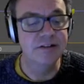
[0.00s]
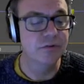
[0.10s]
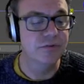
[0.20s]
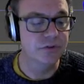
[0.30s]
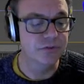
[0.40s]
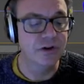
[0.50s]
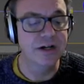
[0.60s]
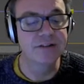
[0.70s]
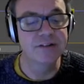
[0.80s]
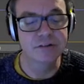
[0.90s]
So if you
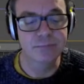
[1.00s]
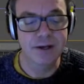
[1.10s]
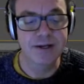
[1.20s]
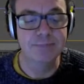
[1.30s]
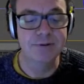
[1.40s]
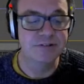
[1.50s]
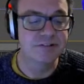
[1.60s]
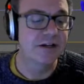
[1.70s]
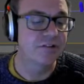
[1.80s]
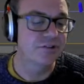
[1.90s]
divide this spline up into
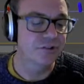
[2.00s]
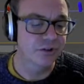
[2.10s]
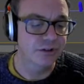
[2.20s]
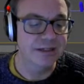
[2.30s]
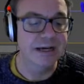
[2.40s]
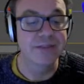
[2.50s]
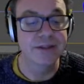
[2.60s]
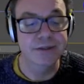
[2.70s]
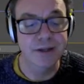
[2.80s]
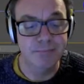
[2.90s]
sections, you can get the
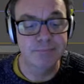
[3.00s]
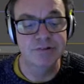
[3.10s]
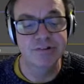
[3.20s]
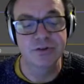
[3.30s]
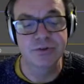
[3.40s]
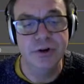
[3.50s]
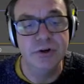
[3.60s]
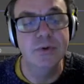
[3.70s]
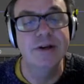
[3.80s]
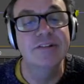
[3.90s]
number so you know
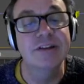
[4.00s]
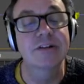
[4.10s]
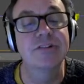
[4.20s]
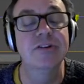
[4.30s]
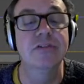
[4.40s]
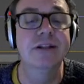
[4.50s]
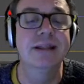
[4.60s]
which section you're in.